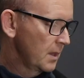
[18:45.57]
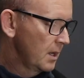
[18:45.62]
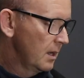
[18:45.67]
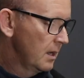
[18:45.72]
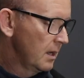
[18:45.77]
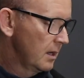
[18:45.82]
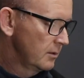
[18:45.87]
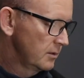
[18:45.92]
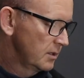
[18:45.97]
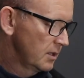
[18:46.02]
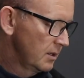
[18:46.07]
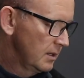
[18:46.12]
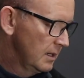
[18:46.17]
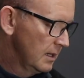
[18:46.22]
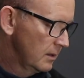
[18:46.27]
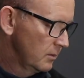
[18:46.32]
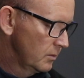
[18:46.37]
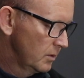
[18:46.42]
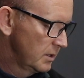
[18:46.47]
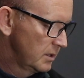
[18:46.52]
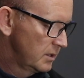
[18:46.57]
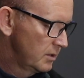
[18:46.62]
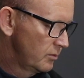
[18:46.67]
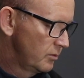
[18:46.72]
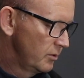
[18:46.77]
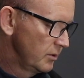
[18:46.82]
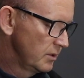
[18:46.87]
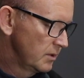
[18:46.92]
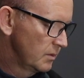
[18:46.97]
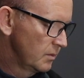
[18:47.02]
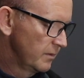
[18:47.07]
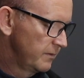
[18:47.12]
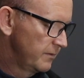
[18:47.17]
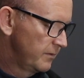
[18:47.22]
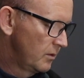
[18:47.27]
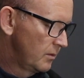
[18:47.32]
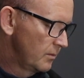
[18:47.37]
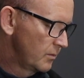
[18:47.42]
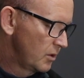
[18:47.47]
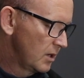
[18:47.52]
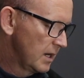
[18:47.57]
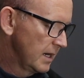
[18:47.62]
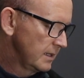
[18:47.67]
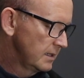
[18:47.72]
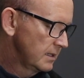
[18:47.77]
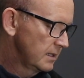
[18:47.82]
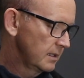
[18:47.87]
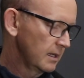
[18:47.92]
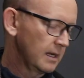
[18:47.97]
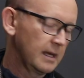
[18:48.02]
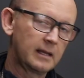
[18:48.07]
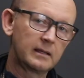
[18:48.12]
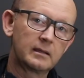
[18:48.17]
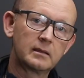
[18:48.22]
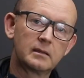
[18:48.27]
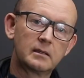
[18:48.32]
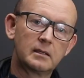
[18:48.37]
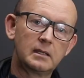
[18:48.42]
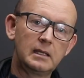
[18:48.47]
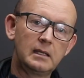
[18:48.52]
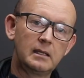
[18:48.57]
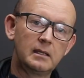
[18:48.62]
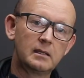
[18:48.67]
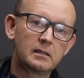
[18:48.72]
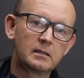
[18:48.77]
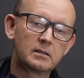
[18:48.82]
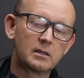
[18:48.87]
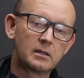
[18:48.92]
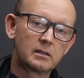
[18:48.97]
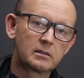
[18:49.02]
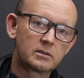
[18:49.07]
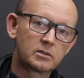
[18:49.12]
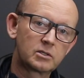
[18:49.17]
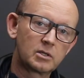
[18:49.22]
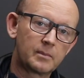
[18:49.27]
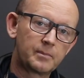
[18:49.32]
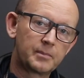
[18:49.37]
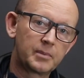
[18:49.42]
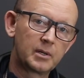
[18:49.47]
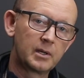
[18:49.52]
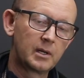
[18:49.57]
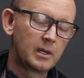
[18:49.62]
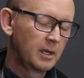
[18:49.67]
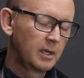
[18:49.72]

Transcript: Uh, so in other words, roots will form right at the uh, top